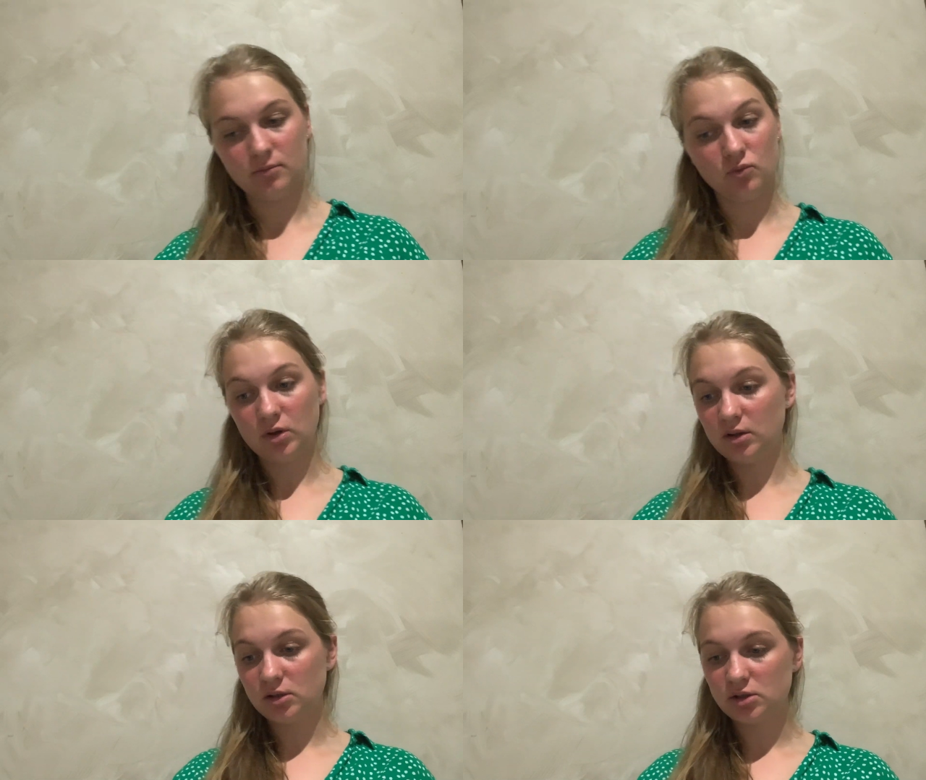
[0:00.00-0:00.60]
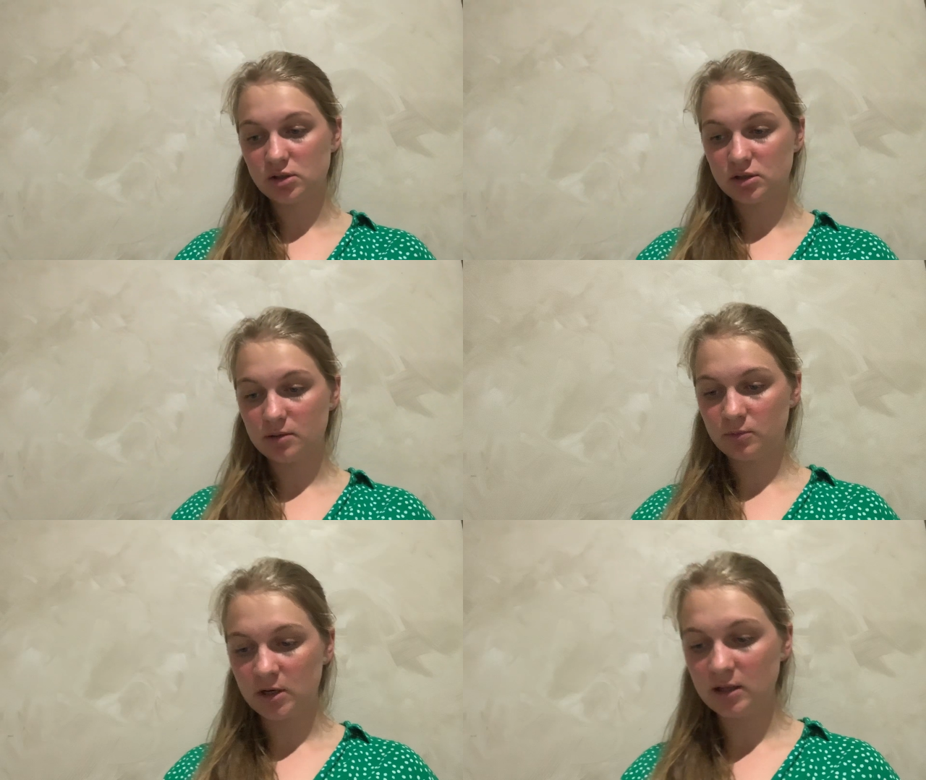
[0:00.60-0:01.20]
Well, let's just
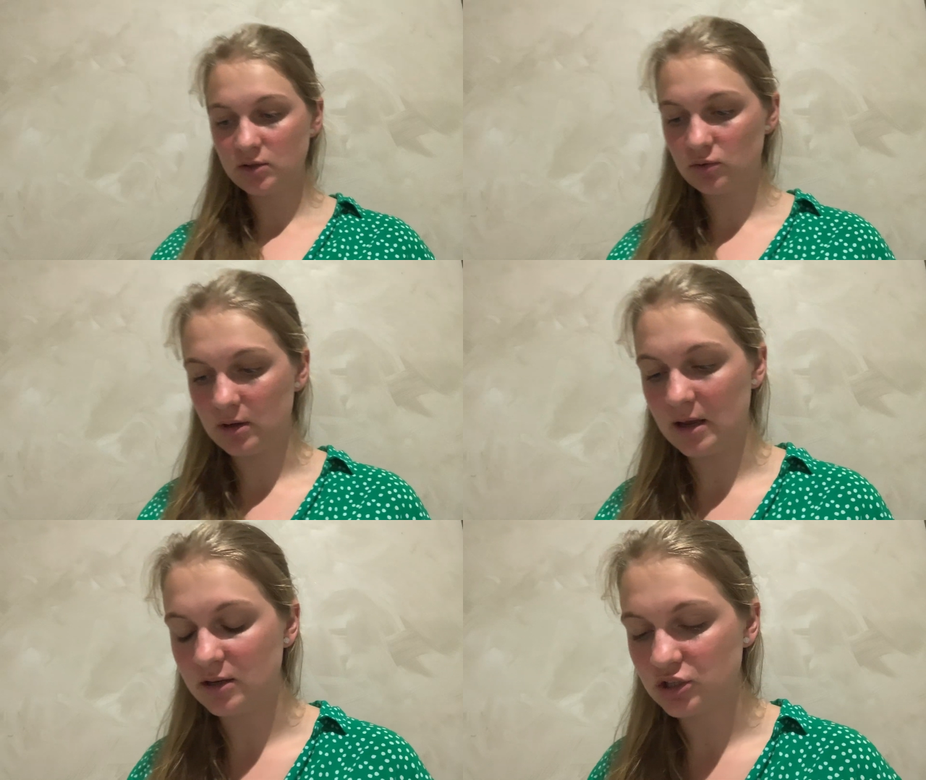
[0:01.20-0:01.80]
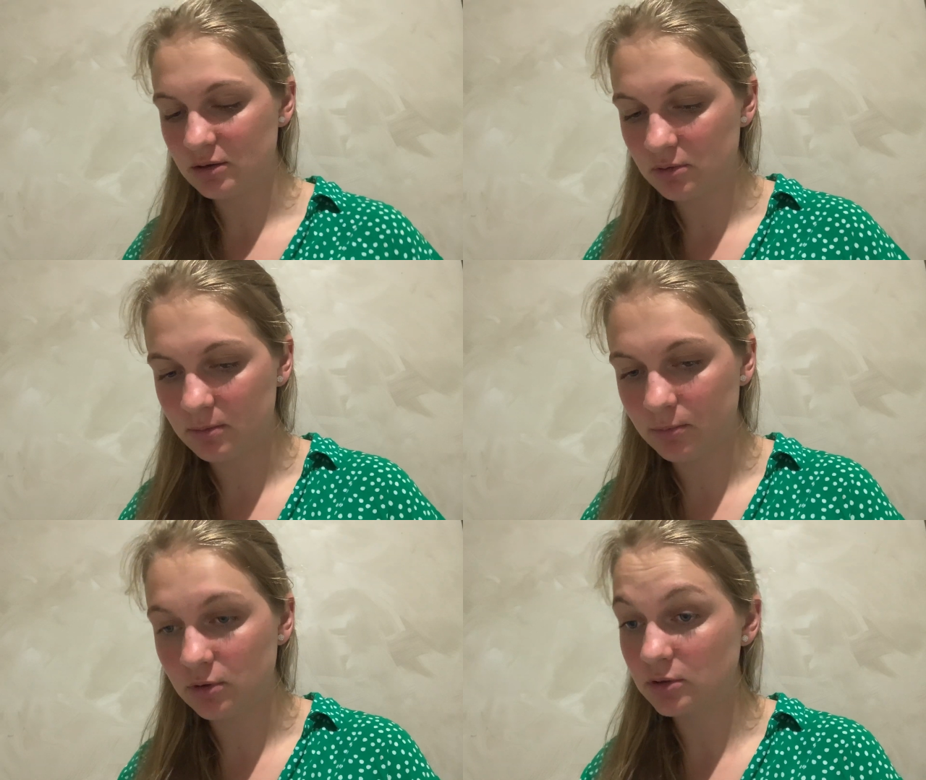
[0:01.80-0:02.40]
jump right into it. I had a chat with a
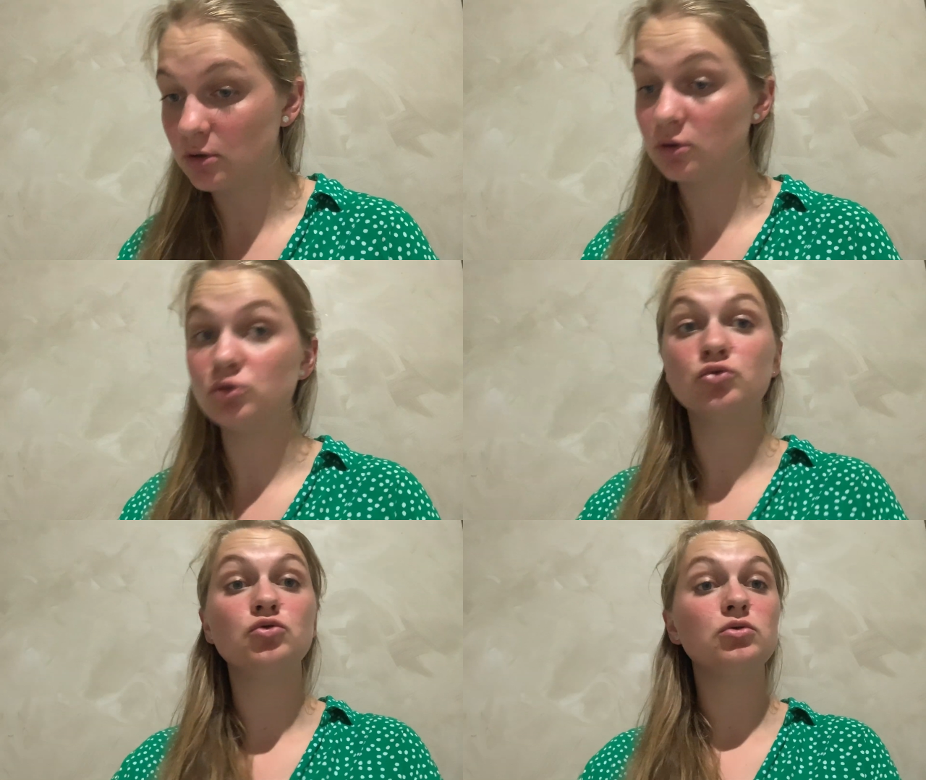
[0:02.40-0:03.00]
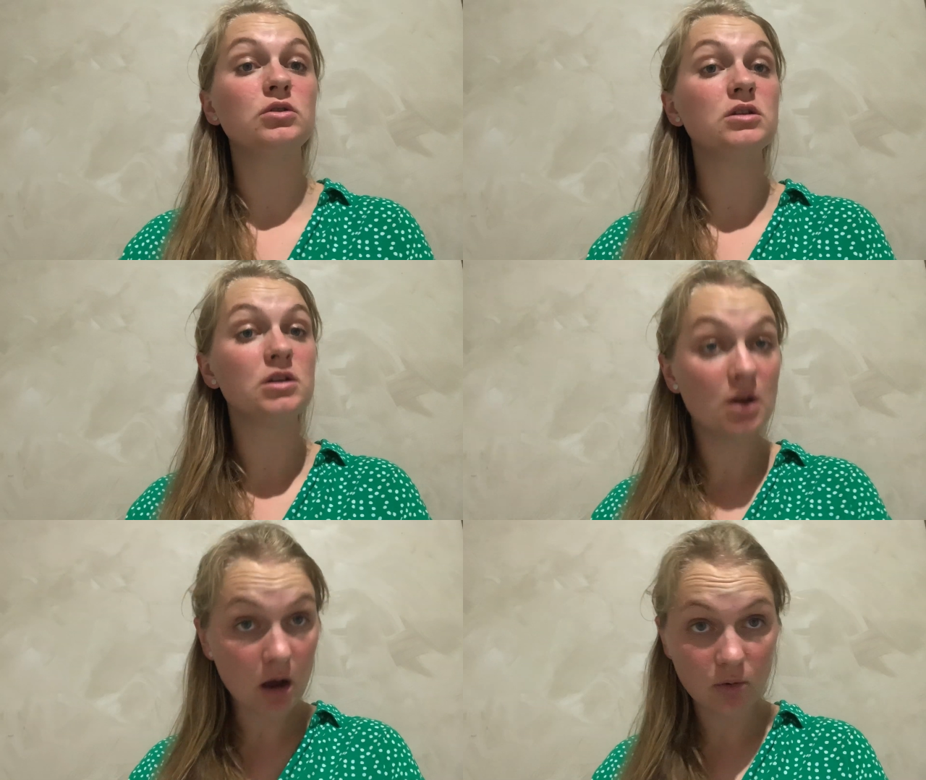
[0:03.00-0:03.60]
Buddhist girl who did
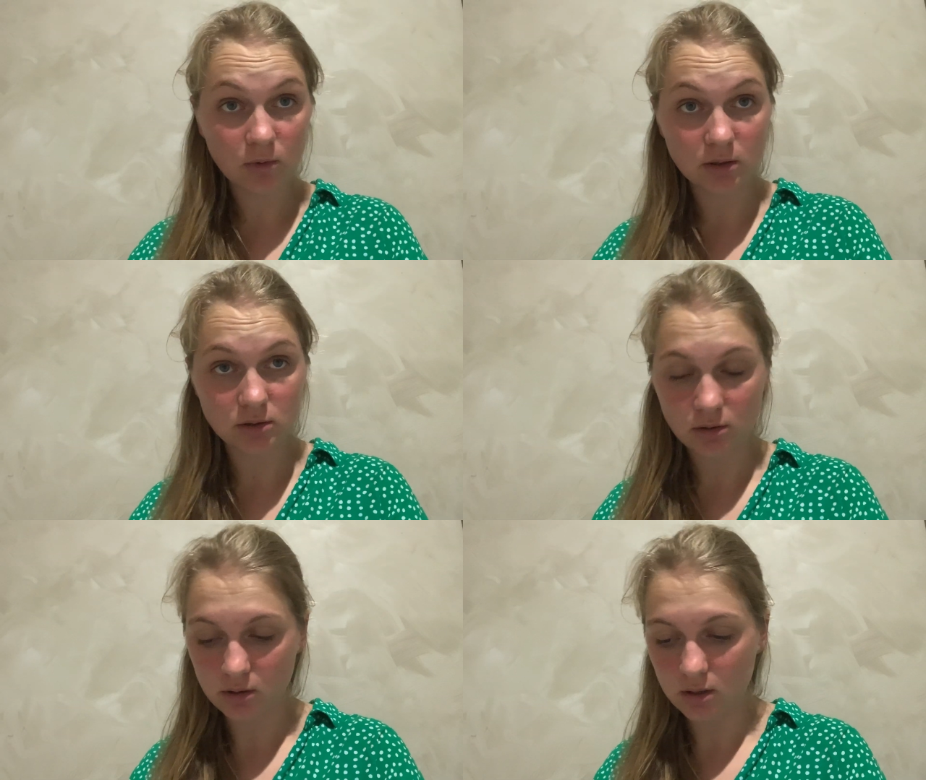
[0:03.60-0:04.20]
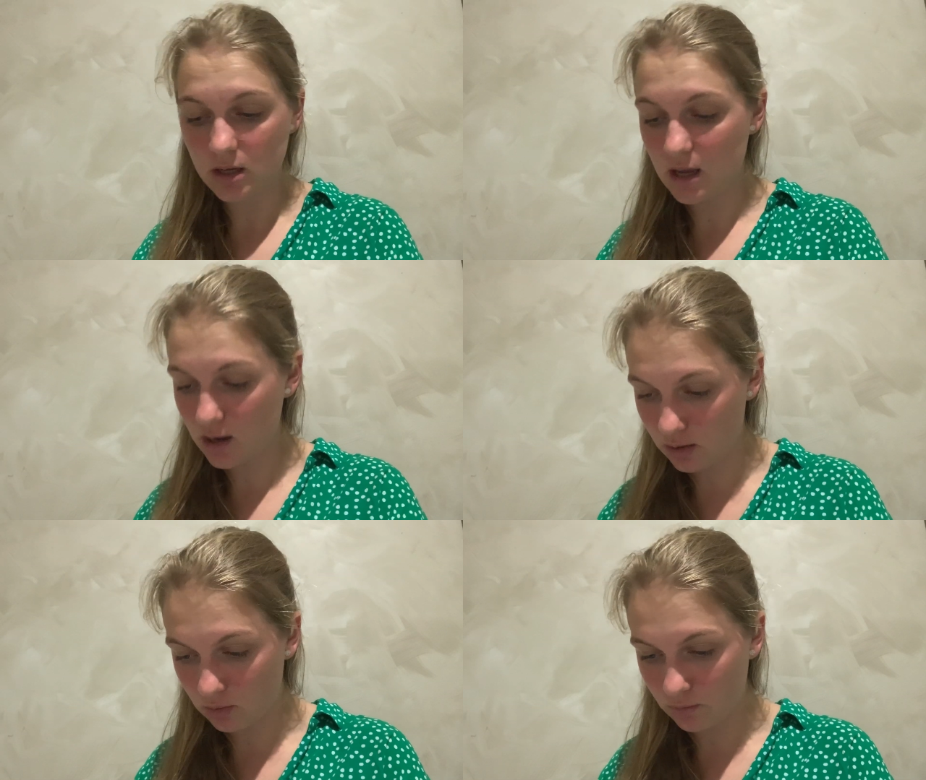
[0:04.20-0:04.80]
not want to talk
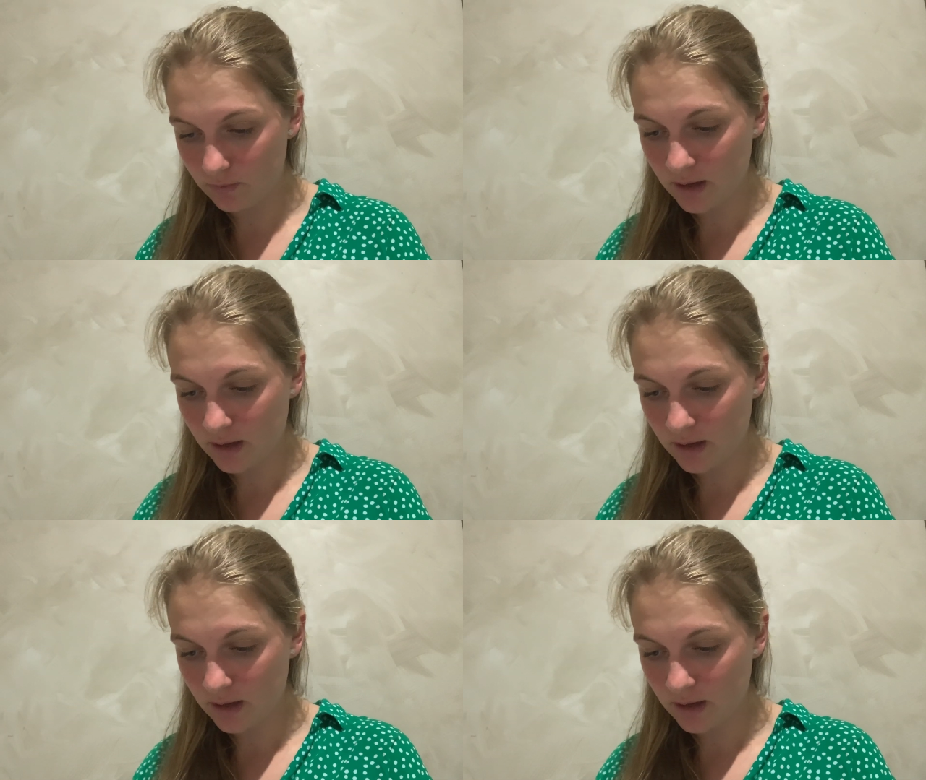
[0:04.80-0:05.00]
at all.